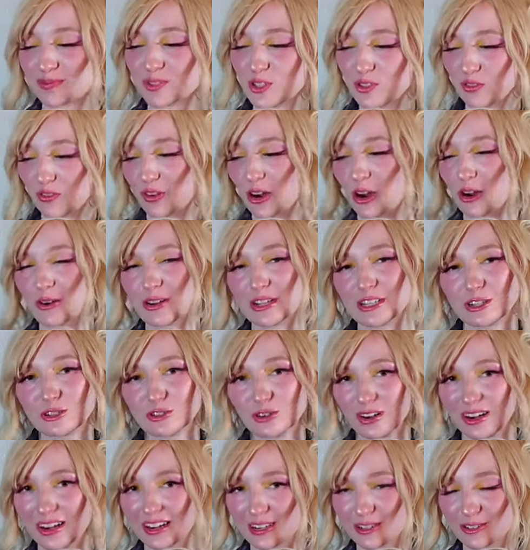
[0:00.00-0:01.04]
it's very
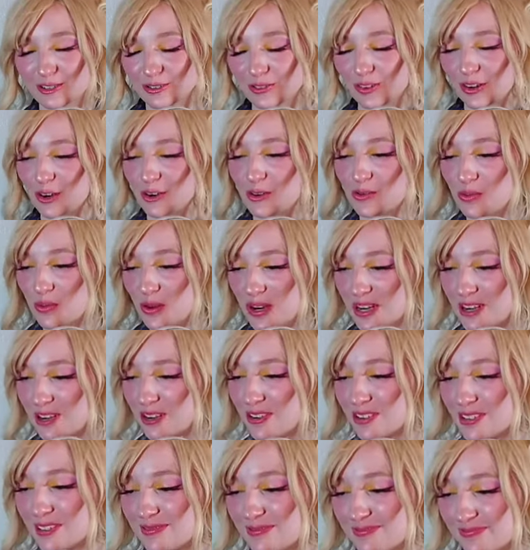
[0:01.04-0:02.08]
strange, very
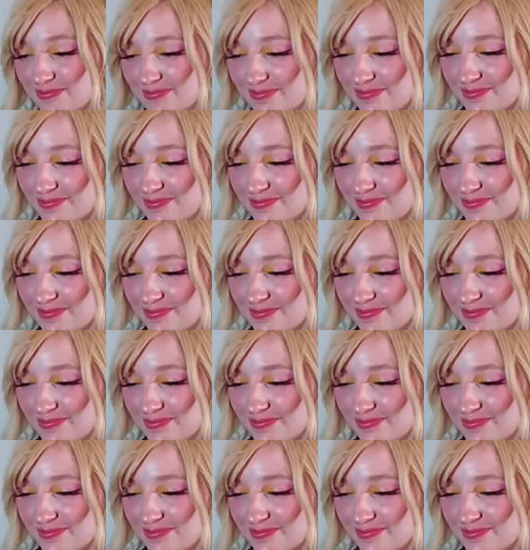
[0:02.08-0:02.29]
weird.